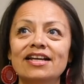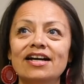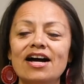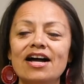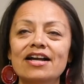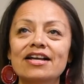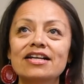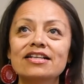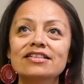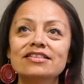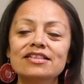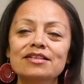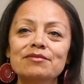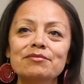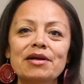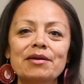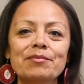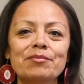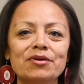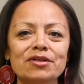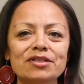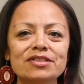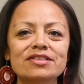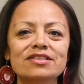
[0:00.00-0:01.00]
I guess in my
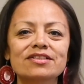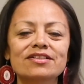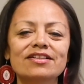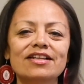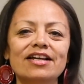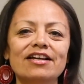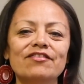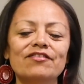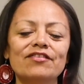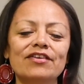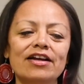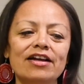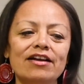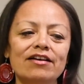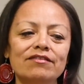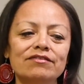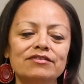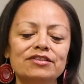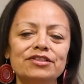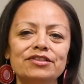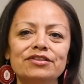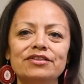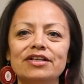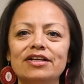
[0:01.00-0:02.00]
personal life, I have
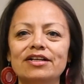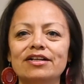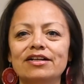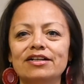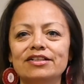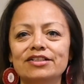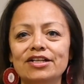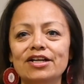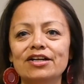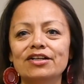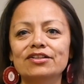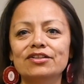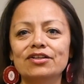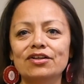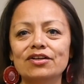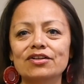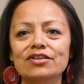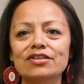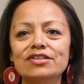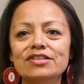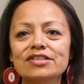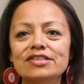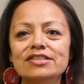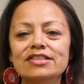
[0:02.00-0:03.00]
two young
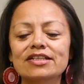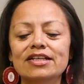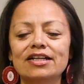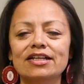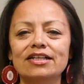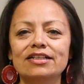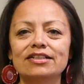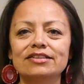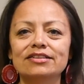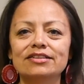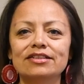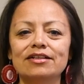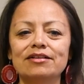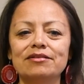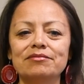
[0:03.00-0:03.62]
daughters, and